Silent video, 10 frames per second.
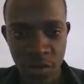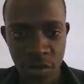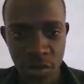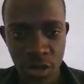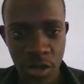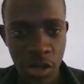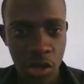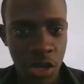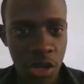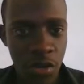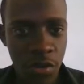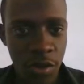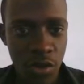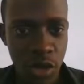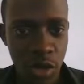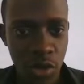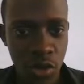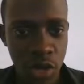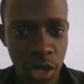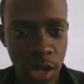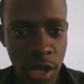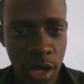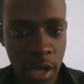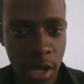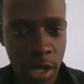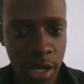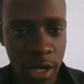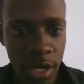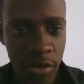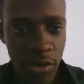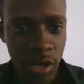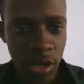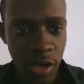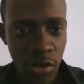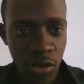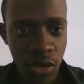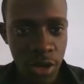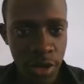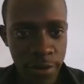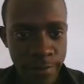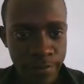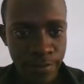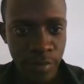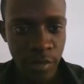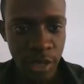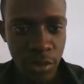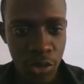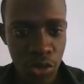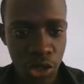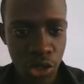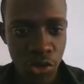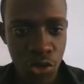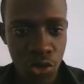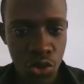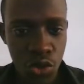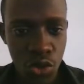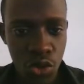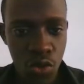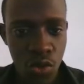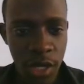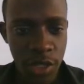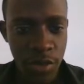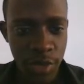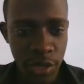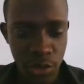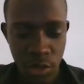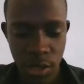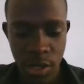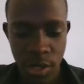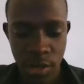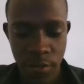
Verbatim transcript: field so I need to head over to our code and within our code I'm also going to console log watch password.